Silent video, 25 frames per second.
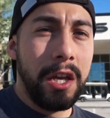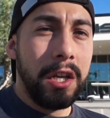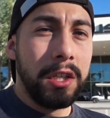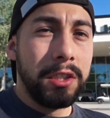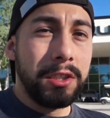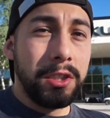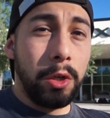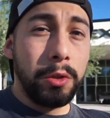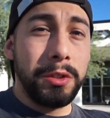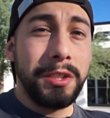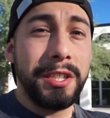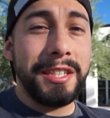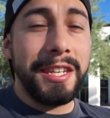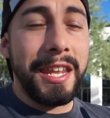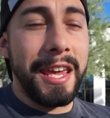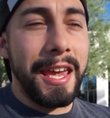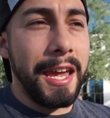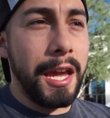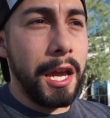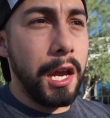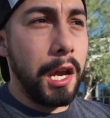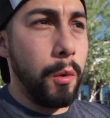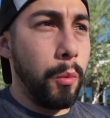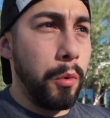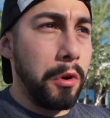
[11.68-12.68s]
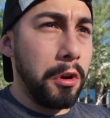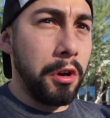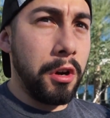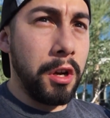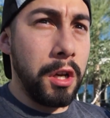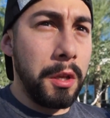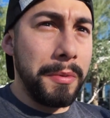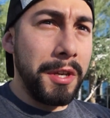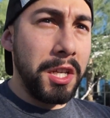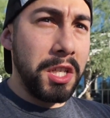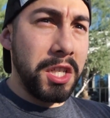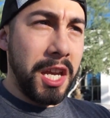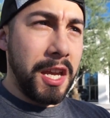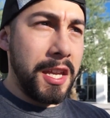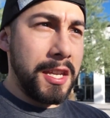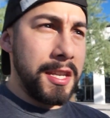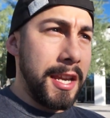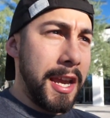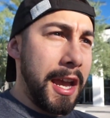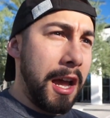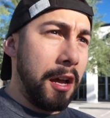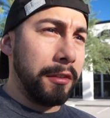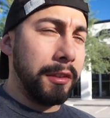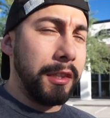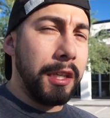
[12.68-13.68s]
So today we're going to be
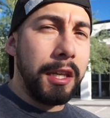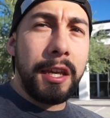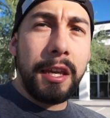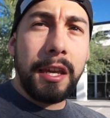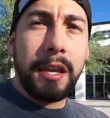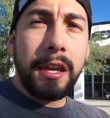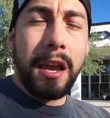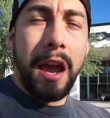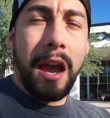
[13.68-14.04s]
changing out the